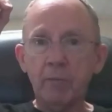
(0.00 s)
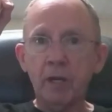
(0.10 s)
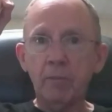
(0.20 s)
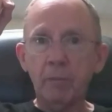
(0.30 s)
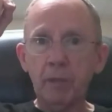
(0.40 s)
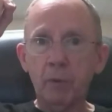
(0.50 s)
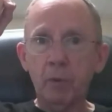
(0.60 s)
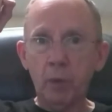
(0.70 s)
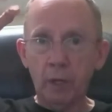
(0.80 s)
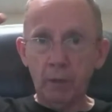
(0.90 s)
my people
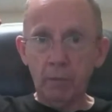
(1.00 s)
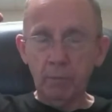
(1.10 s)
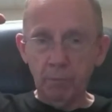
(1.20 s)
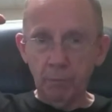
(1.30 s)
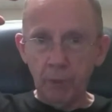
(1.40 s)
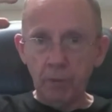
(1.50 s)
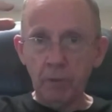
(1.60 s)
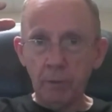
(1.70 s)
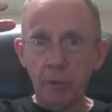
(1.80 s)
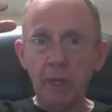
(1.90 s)
wear
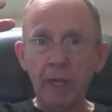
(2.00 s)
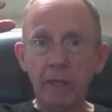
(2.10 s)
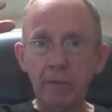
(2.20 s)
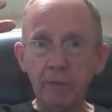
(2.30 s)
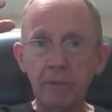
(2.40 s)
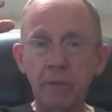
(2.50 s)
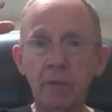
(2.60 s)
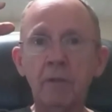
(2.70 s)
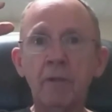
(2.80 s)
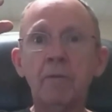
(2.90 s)
those little hats,
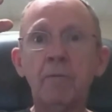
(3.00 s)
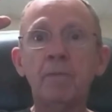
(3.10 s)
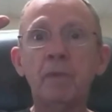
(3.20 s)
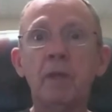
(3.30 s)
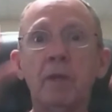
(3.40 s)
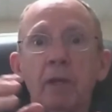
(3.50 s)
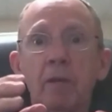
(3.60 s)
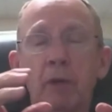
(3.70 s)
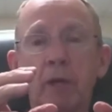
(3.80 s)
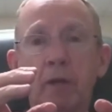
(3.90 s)

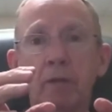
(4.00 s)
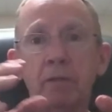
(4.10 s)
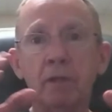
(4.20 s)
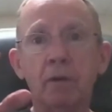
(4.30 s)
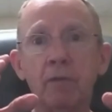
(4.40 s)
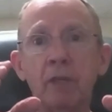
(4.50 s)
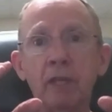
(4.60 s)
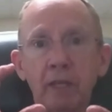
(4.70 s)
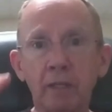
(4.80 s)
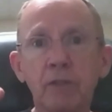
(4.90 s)
because on the
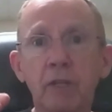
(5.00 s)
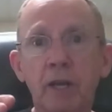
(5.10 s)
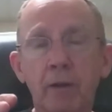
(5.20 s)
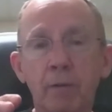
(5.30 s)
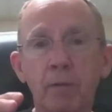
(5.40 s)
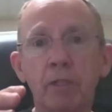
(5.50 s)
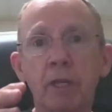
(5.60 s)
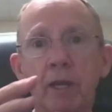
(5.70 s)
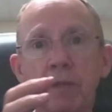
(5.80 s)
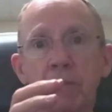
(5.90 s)
inside of those
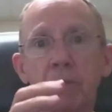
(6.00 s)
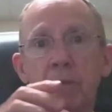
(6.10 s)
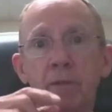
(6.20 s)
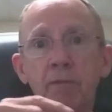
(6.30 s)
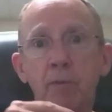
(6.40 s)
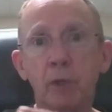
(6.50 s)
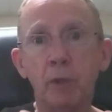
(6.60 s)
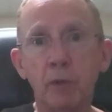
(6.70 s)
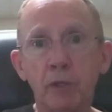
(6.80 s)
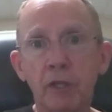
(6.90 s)
hats, you
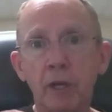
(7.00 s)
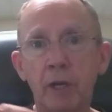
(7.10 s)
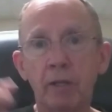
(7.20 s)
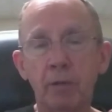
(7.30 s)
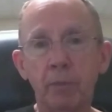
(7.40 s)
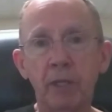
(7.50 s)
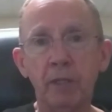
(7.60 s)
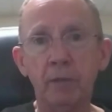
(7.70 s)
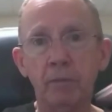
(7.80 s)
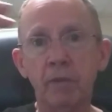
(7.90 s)
would cut a
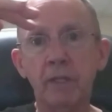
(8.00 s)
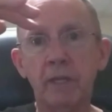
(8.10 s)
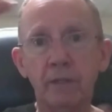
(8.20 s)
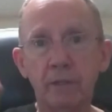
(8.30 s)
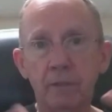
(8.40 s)
piece of the